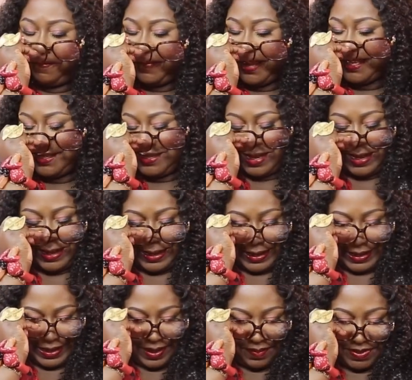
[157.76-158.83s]
first.
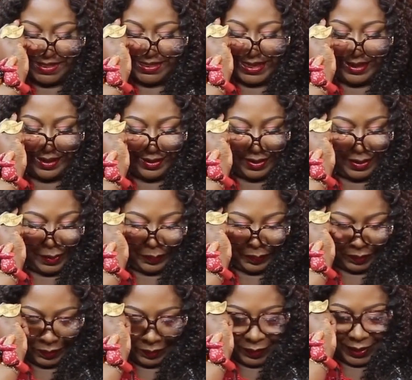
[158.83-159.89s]
Let me say
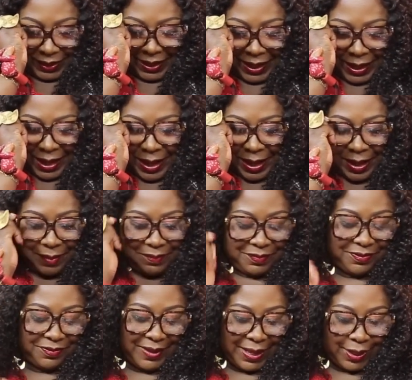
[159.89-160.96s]

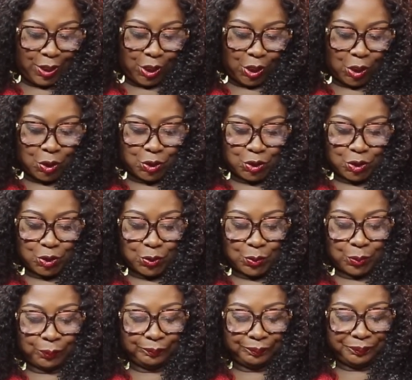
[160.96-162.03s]
thank you
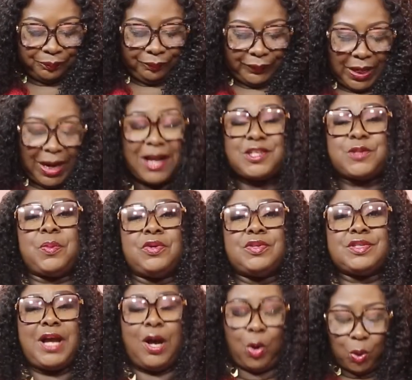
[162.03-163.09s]
to our
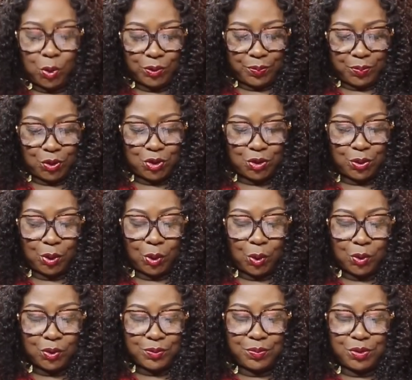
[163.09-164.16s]
sponsor, Old Mutual.
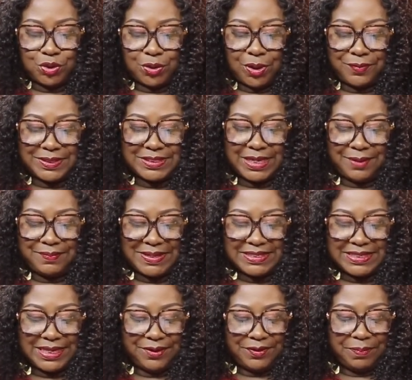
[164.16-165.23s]
Old Mutual Retirement
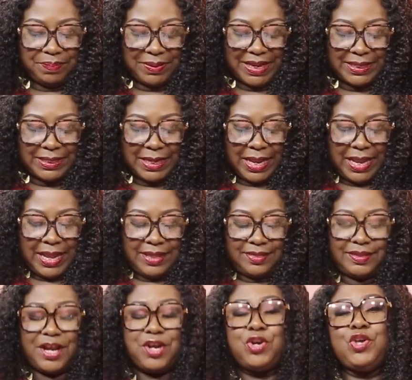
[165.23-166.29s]
Salary Plan.
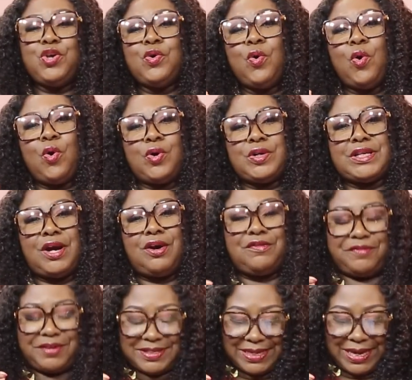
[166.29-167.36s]
The new order
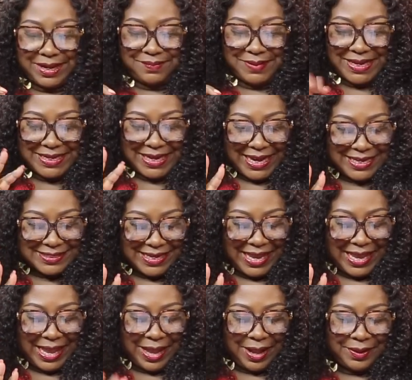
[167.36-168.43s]
of retirement is
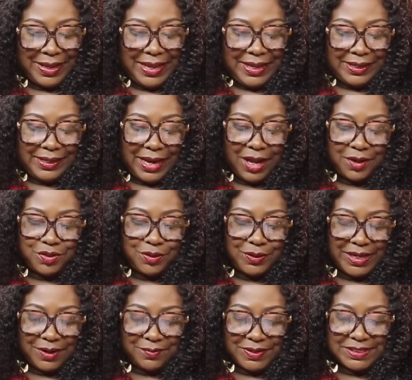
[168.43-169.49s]
here. Now you
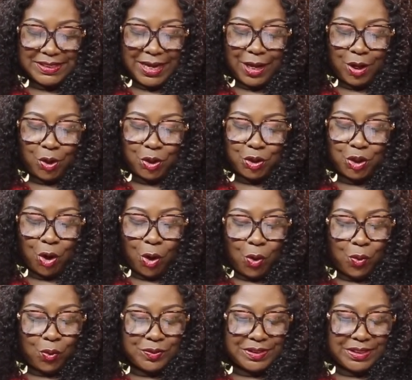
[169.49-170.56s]
can retire on your
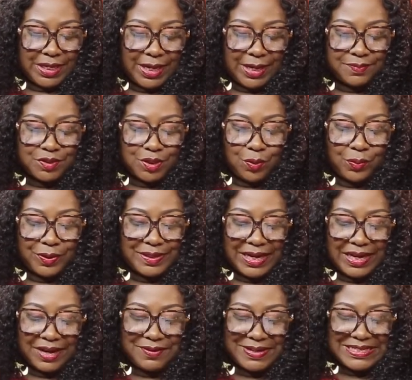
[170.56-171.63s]
own terms with a
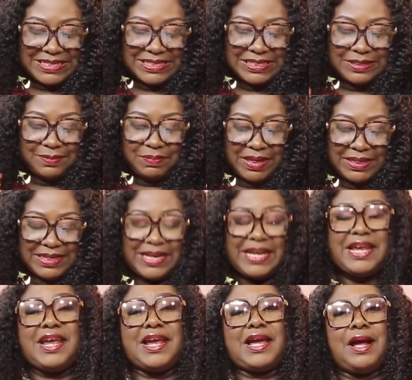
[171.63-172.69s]
guaranteed monthly
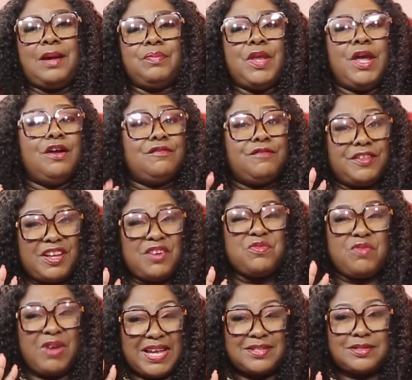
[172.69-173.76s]
income for the
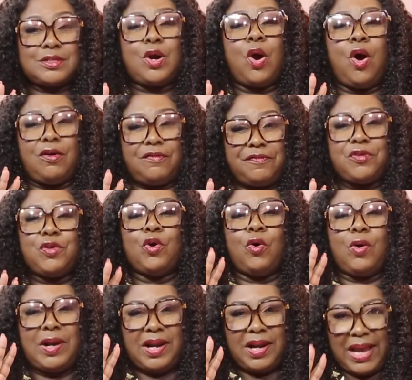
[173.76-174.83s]
rest of
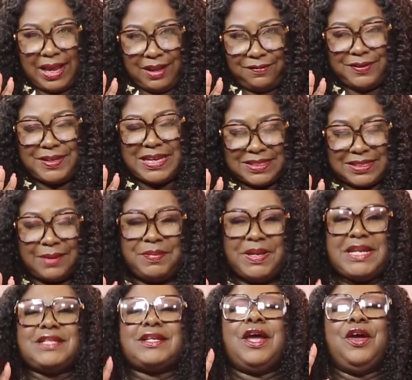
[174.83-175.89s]
your life. Yes, I
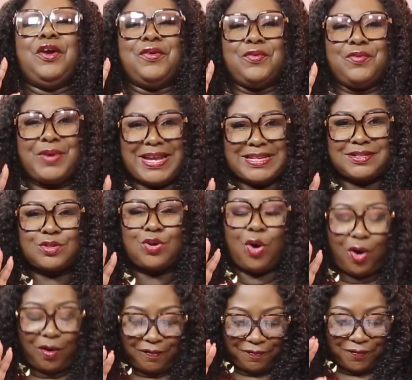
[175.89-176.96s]
mean it. Rest
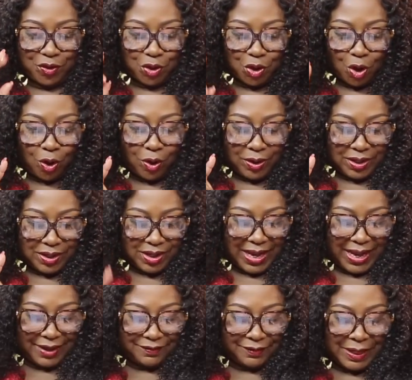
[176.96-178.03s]
of your
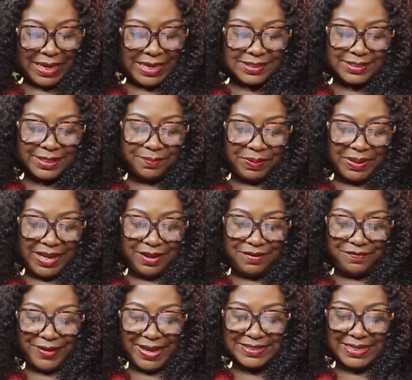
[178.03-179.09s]
life. Simply
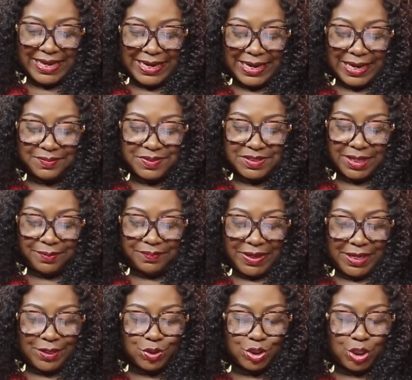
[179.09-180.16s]
invest a lump sum
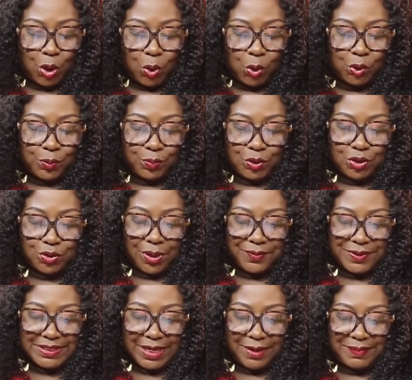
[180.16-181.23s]
into the Old Mutual
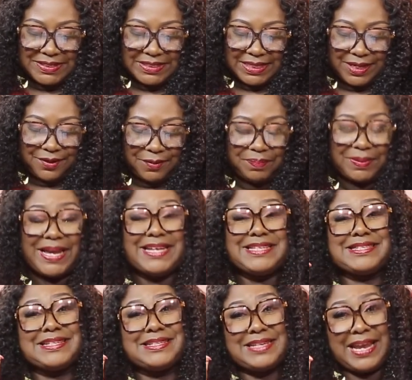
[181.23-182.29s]
Retirement Salary Plan
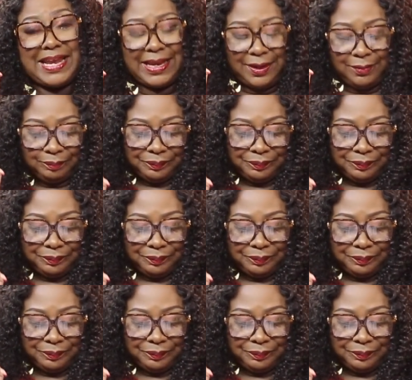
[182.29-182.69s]
today